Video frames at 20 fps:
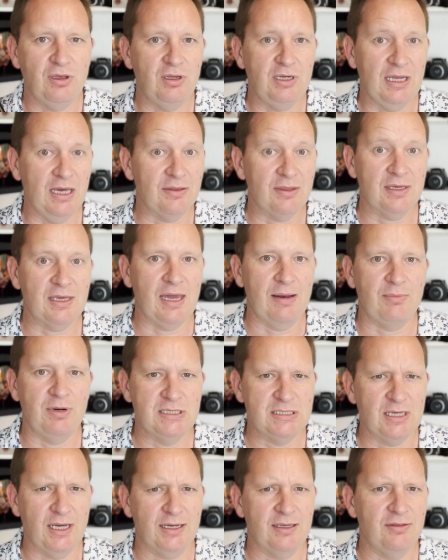only other
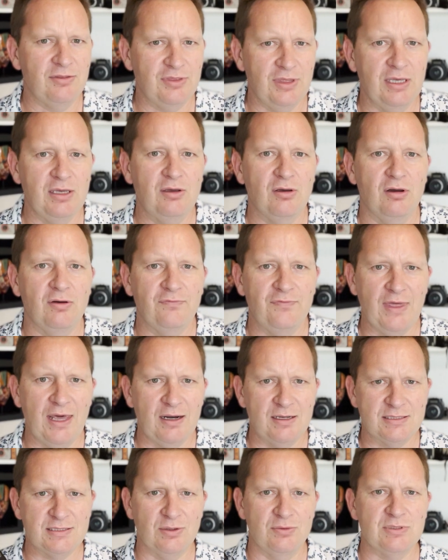cameras I can think of that
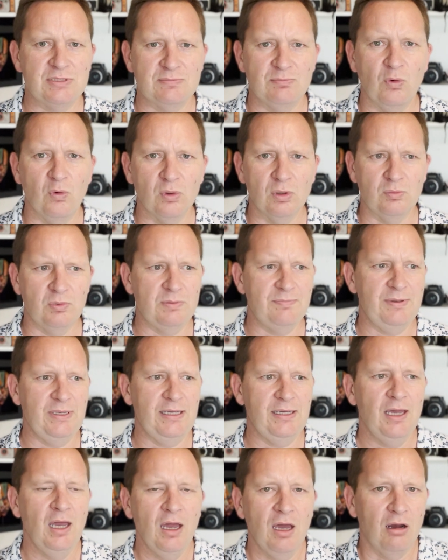are so small would
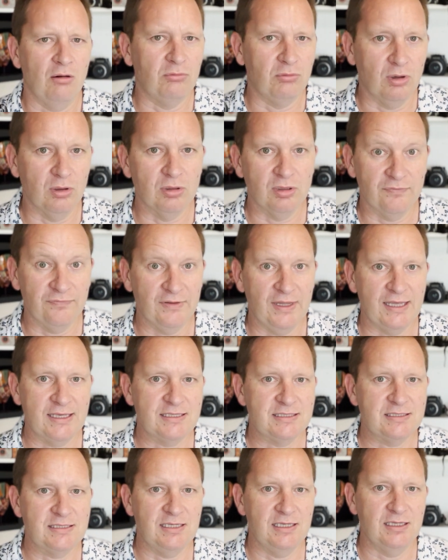be a
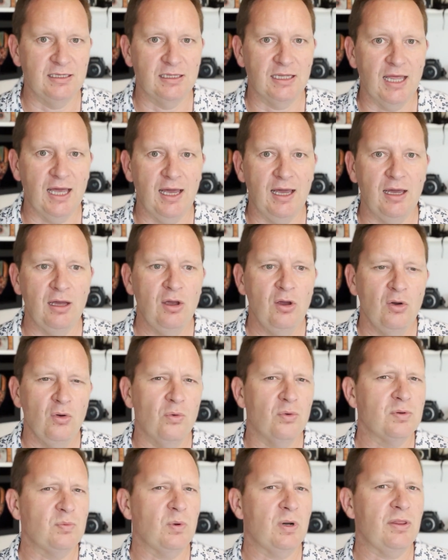Rolleiflex TLR
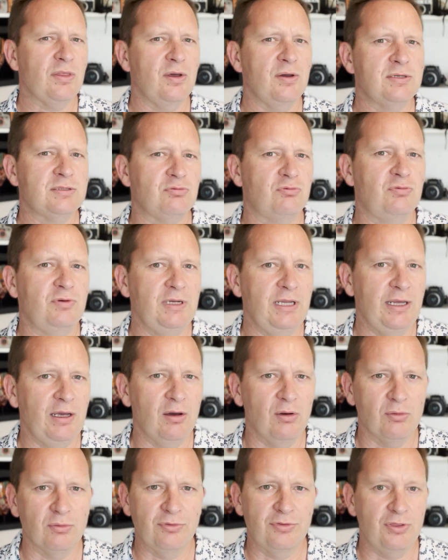or one of those really
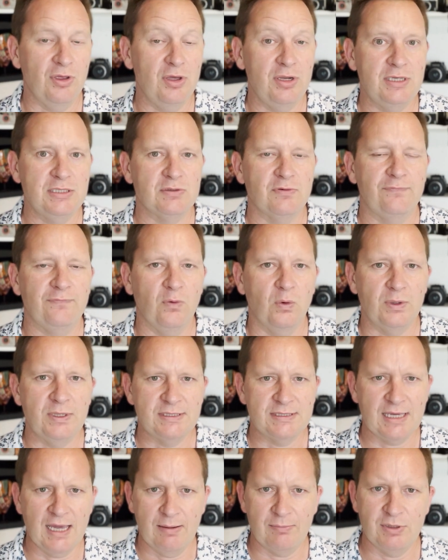old 30s or
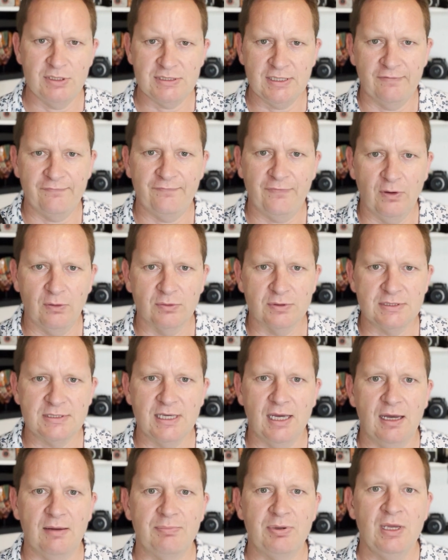40s cameras that folds
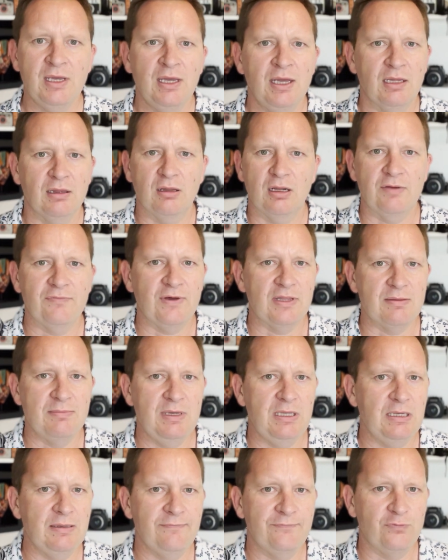up. A lot of other
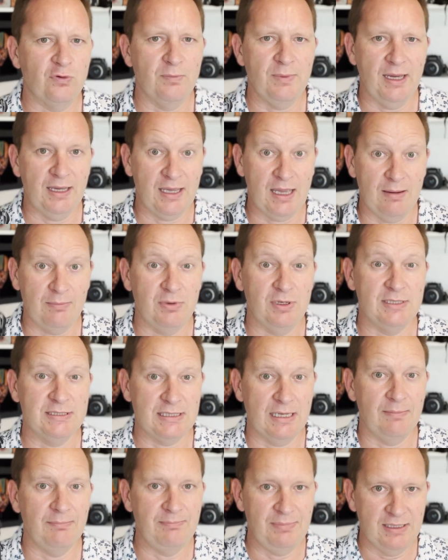medium format cameras
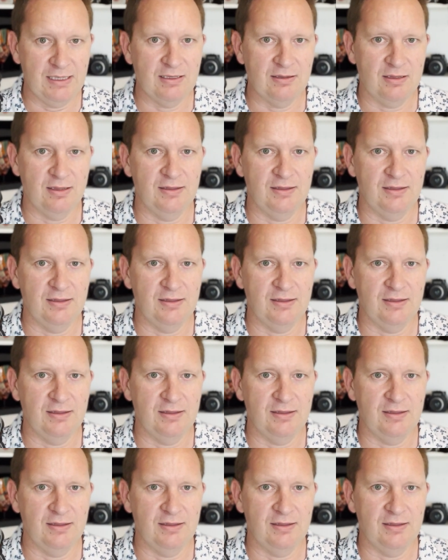are bigger than